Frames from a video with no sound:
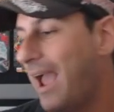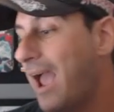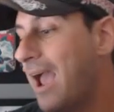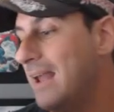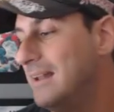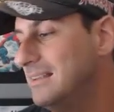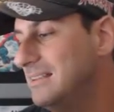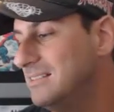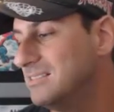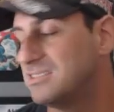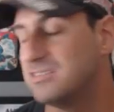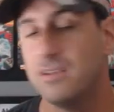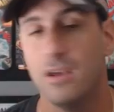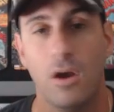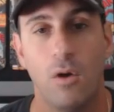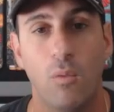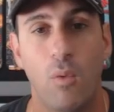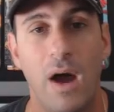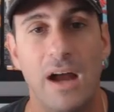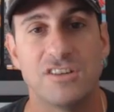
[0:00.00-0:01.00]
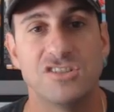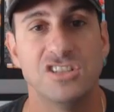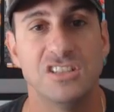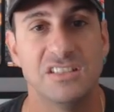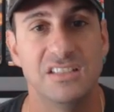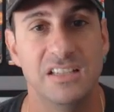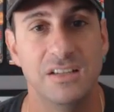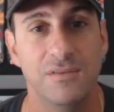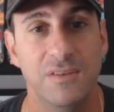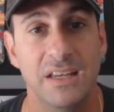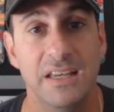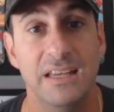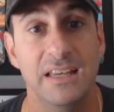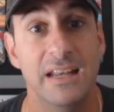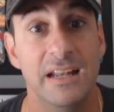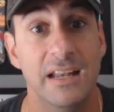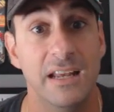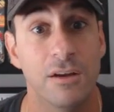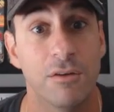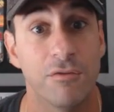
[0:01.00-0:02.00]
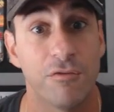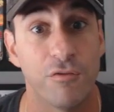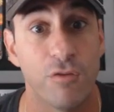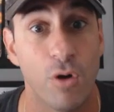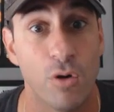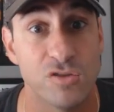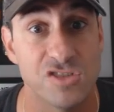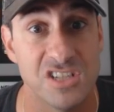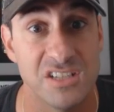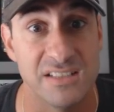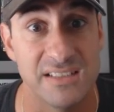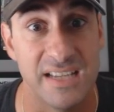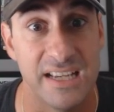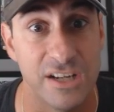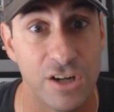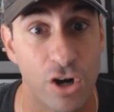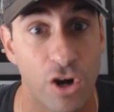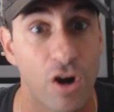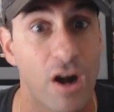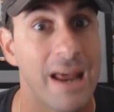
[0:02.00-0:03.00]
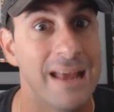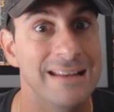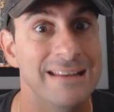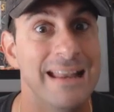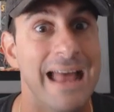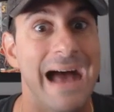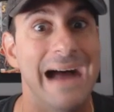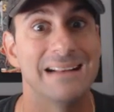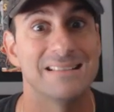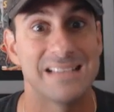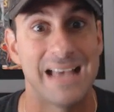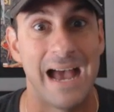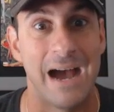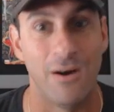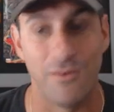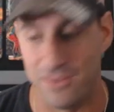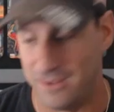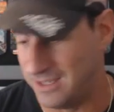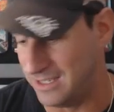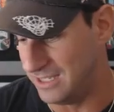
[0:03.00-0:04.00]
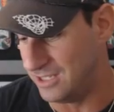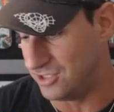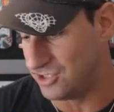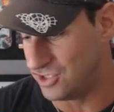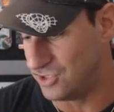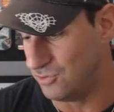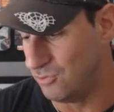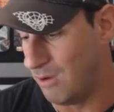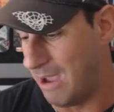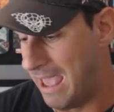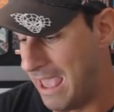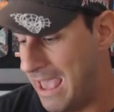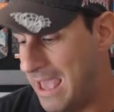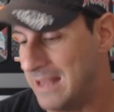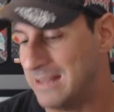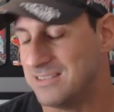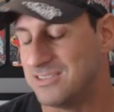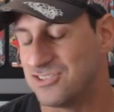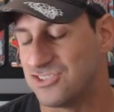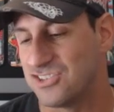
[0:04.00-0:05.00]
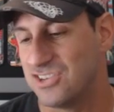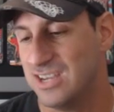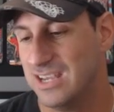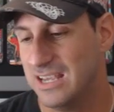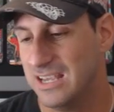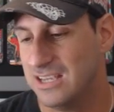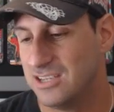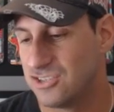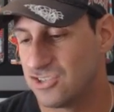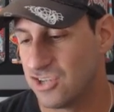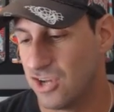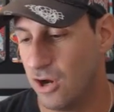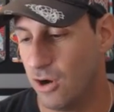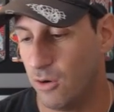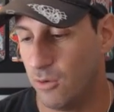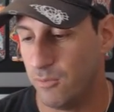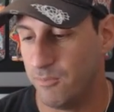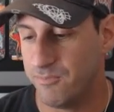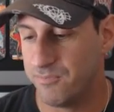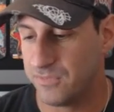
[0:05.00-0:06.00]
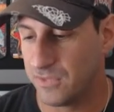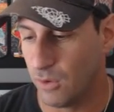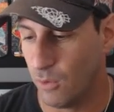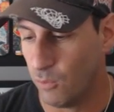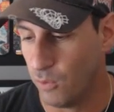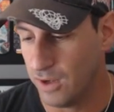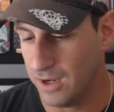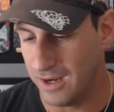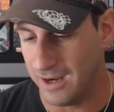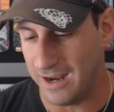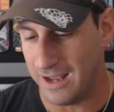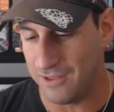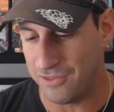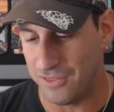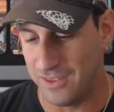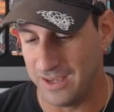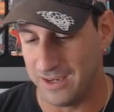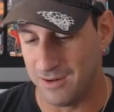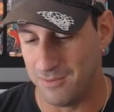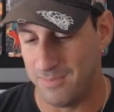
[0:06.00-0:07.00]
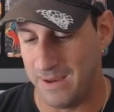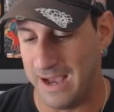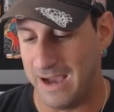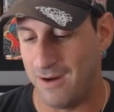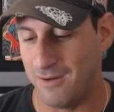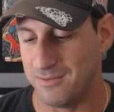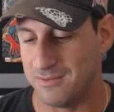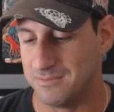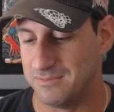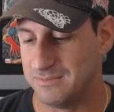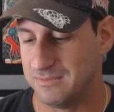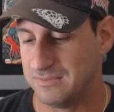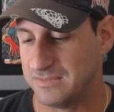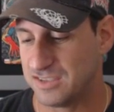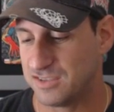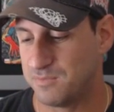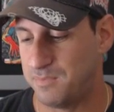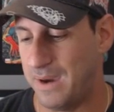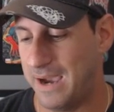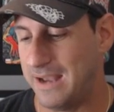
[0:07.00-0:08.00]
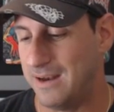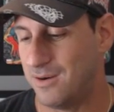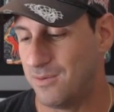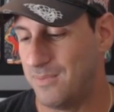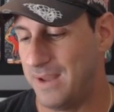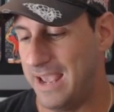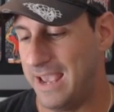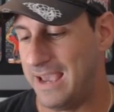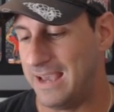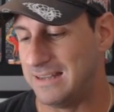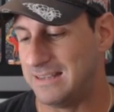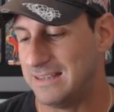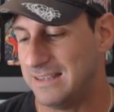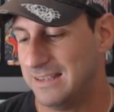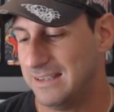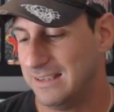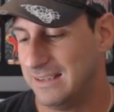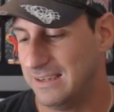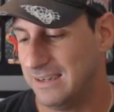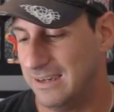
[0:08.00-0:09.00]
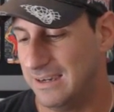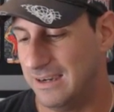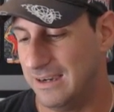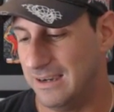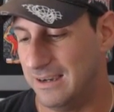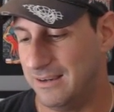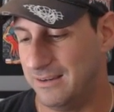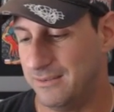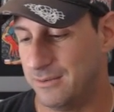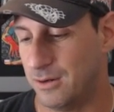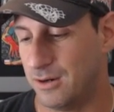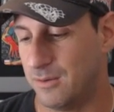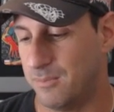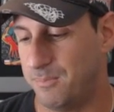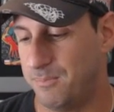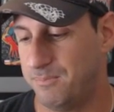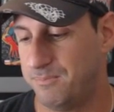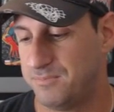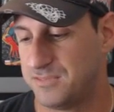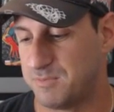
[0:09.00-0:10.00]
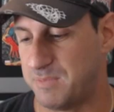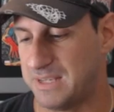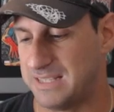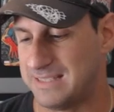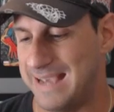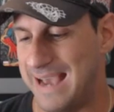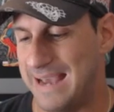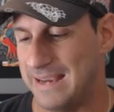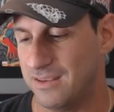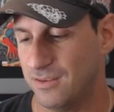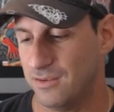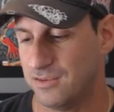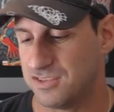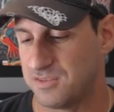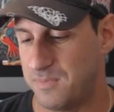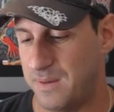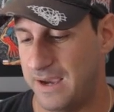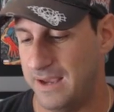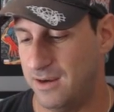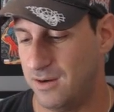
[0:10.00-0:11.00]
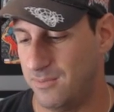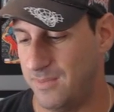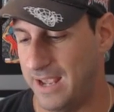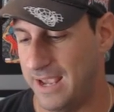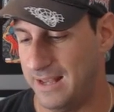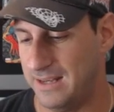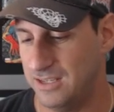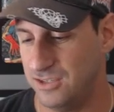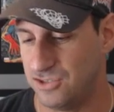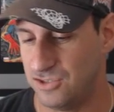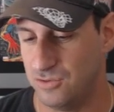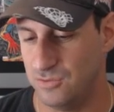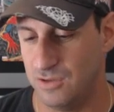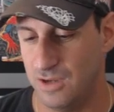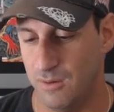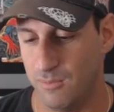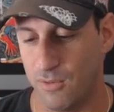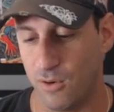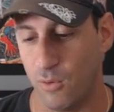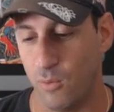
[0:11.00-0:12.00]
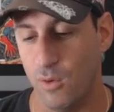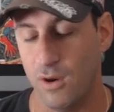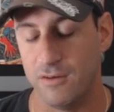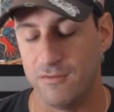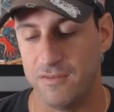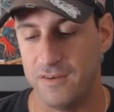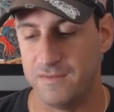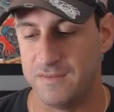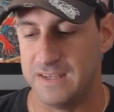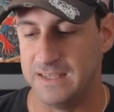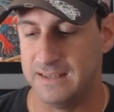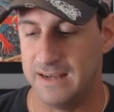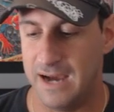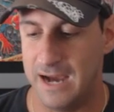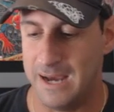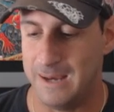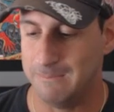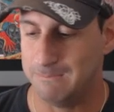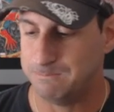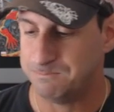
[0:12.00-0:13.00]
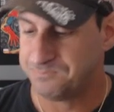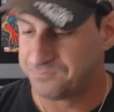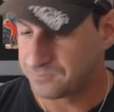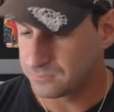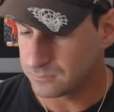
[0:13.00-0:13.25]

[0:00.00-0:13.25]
and he's watching TV, eating a frozen dinner, and that's how the issue ends. So, what did I think about Spider-Man, or Spectacular Spider-Man, issue number 159?